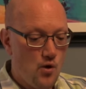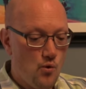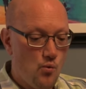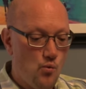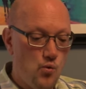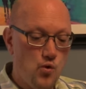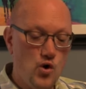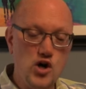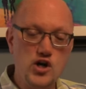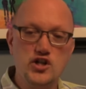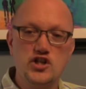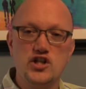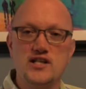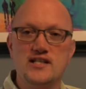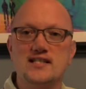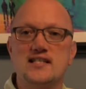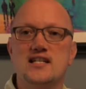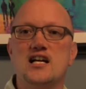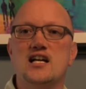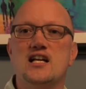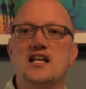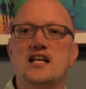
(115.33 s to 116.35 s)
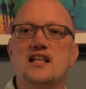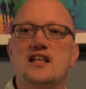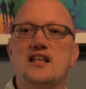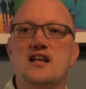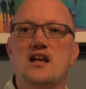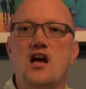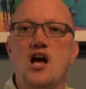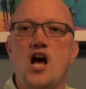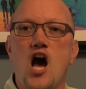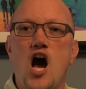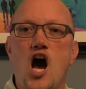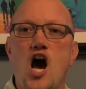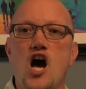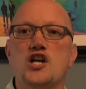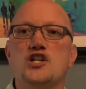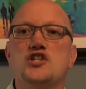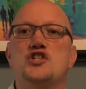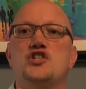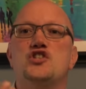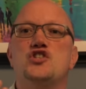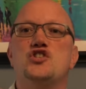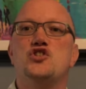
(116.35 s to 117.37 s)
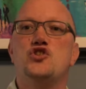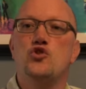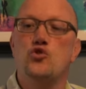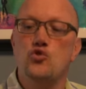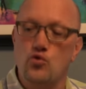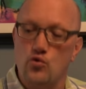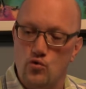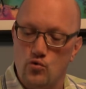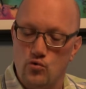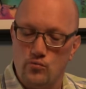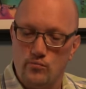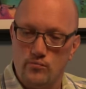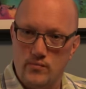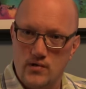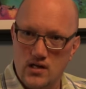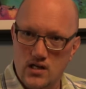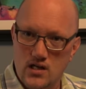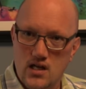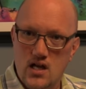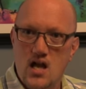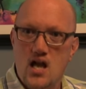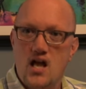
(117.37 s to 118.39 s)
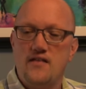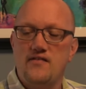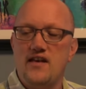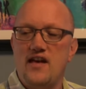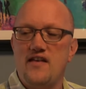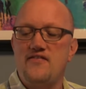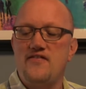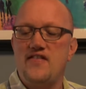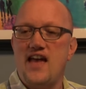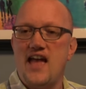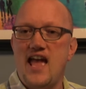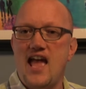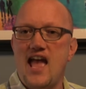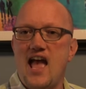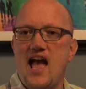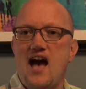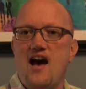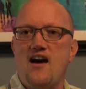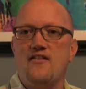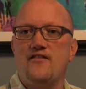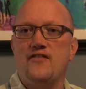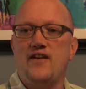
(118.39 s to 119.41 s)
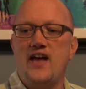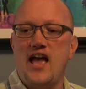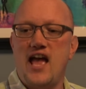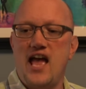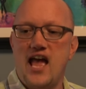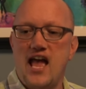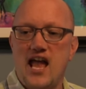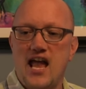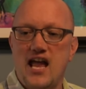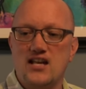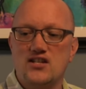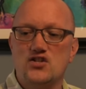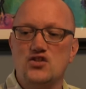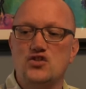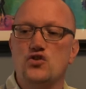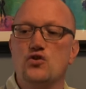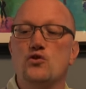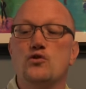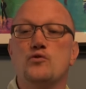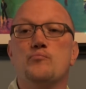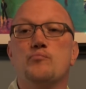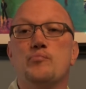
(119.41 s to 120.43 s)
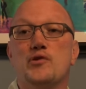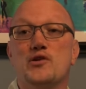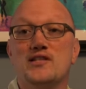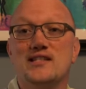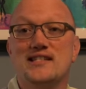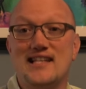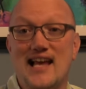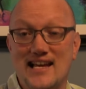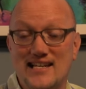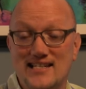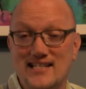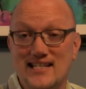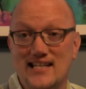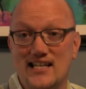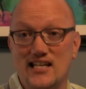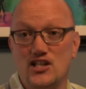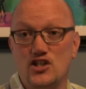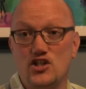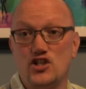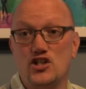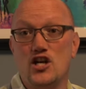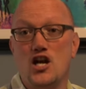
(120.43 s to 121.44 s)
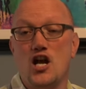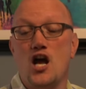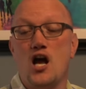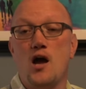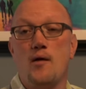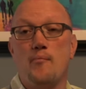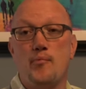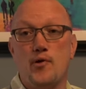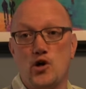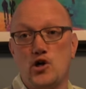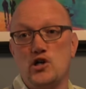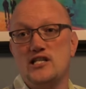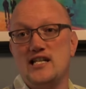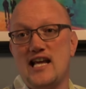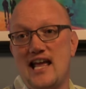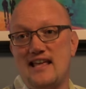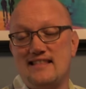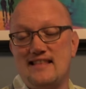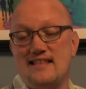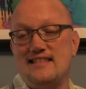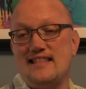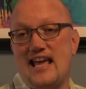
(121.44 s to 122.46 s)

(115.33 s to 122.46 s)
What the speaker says: we're just going to assume that they have a certain percentage per day that